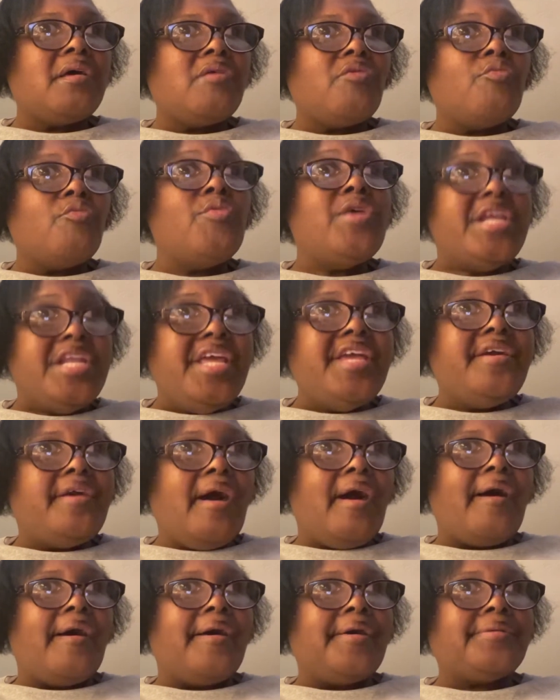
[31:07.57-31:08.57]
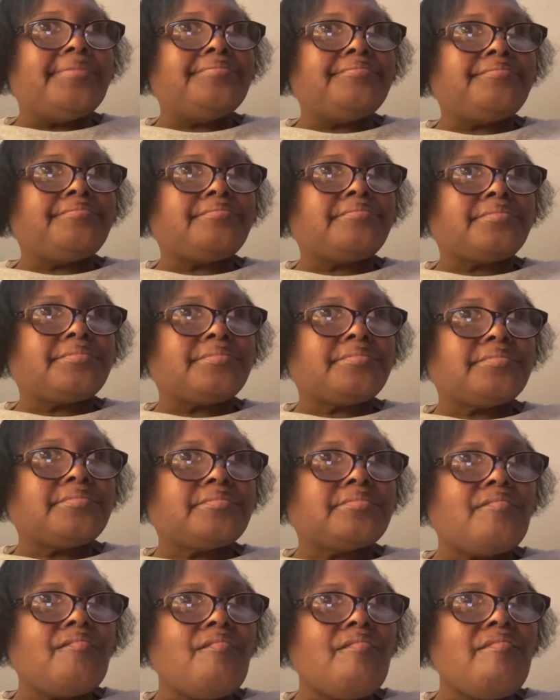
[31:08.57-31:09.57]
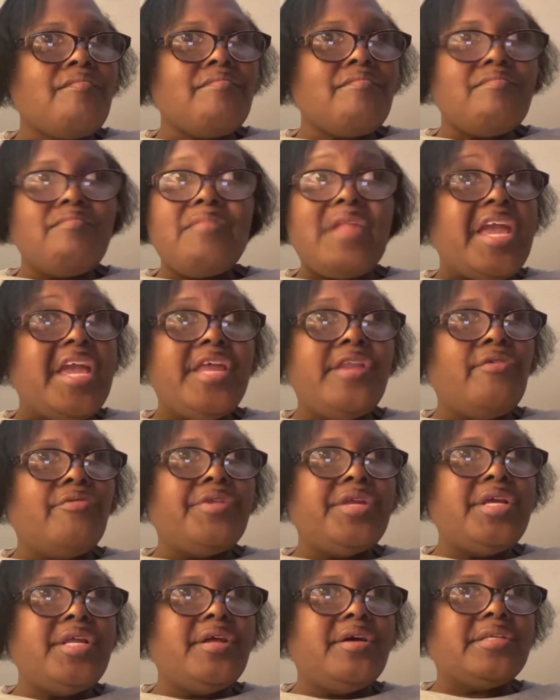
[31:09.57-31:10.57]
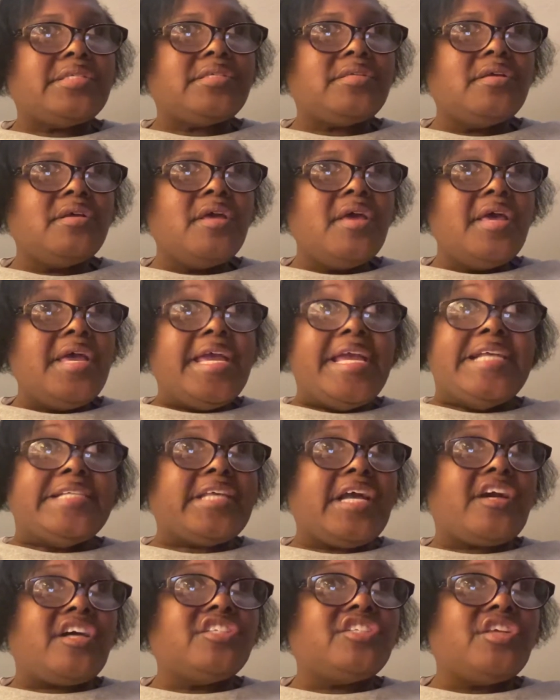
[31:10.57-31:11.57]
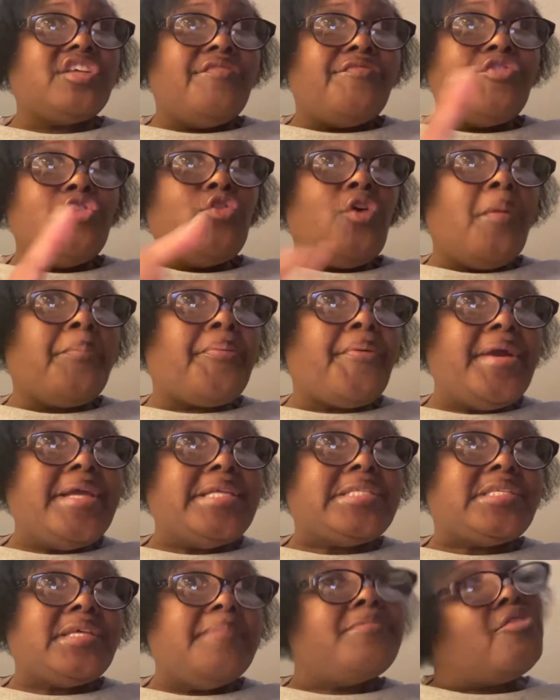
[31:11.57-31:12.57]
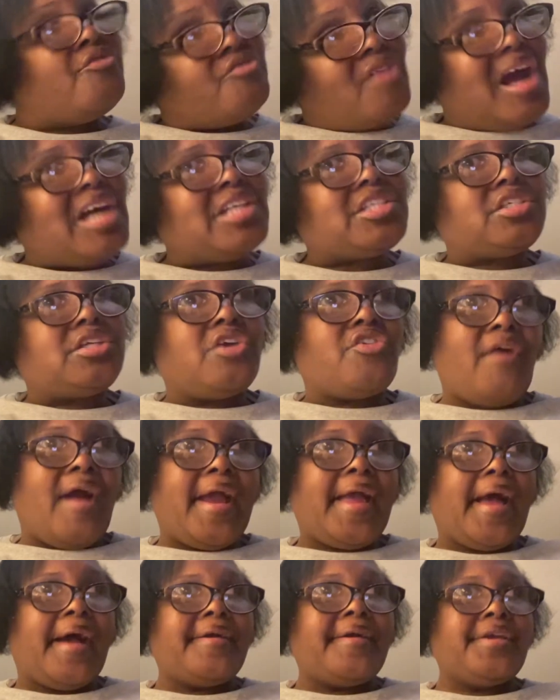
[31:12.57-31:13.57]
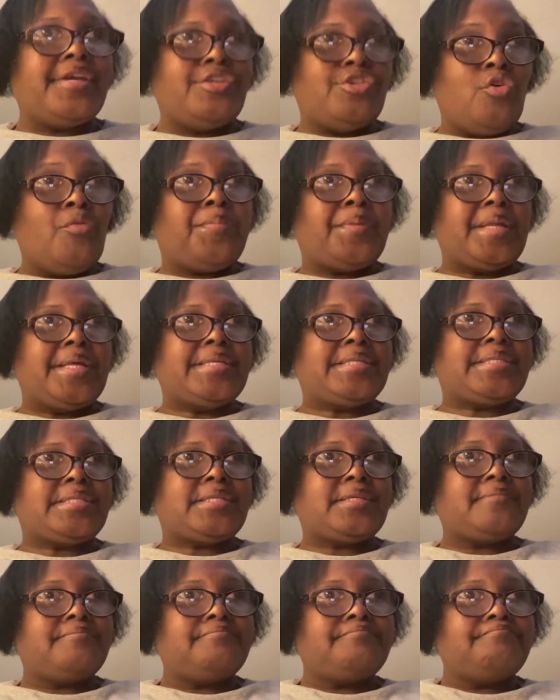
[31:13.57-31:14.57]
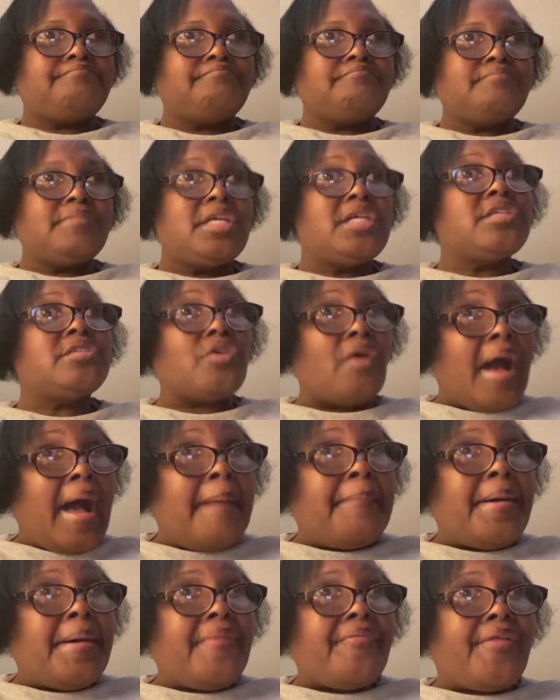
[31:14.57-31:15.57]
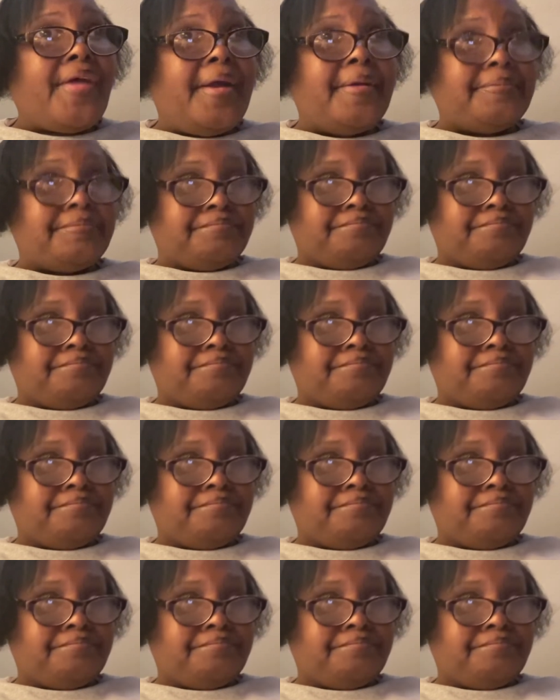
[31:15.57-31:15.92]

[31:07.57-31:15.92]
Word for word: We need God. He don't need us. He said, because if you don't praise him, the rocks will cry out in your place. So how about that?